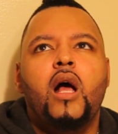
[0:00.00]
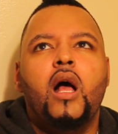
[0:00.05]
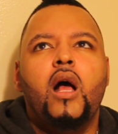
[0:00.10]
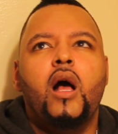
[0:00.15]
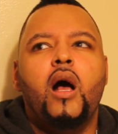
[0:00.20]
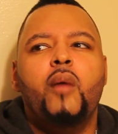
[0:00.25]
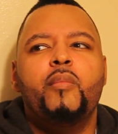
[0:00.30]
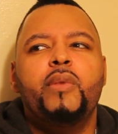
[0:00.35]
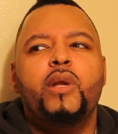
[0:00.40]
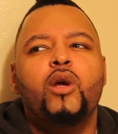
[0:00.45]

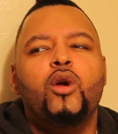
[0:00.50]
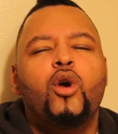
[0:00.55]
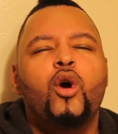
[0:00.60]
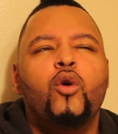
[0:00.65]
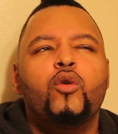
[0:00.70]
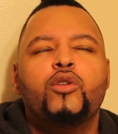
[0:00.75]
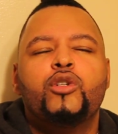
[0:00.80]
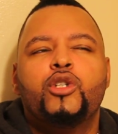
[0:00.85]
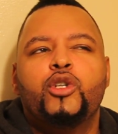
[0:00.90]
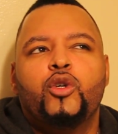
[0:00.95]
I'm going to
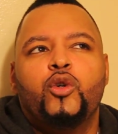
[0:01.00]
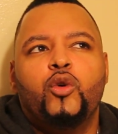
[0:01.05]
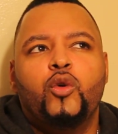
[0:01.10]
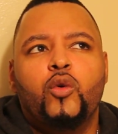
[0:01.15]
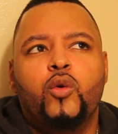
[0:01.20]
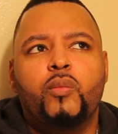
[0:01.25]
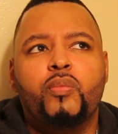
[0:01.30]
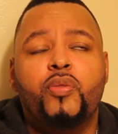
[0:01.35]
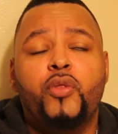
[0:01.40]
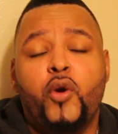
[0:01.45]
go
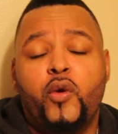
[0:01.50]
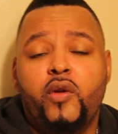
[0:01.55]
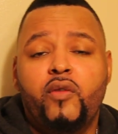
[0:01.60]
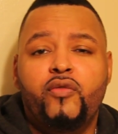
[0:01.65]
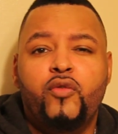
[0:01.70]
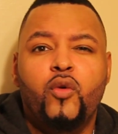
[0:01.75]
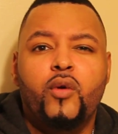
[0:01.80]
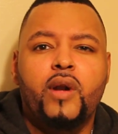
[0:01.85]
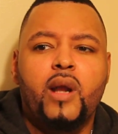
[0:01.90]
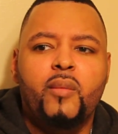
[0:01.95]
to
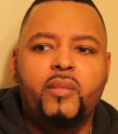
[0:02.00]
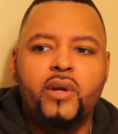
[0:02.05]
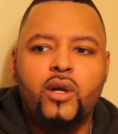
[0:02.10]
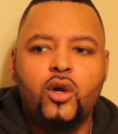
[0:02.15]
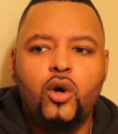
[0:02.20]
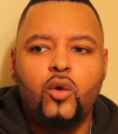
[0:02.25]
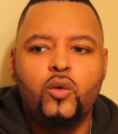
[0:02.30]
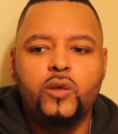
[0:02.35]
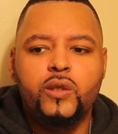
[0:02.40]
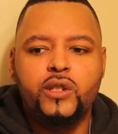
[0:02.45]
34, and I'm going to
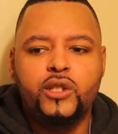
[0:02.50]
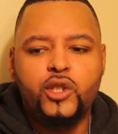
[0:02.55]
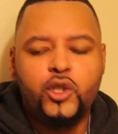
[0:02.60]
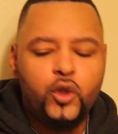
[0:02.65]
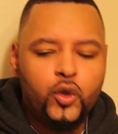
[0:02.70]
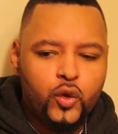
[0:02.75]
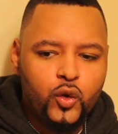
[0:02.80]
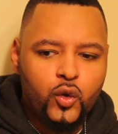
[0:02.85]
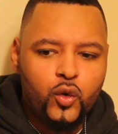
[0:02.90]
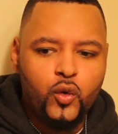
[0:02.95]
go
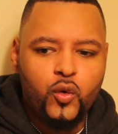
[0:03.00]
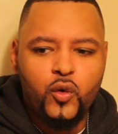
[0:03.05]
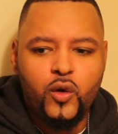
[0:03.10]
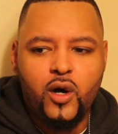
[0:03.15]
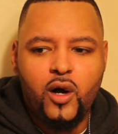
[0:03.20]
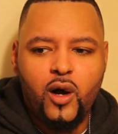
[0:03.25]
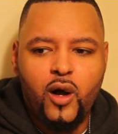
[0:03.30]
into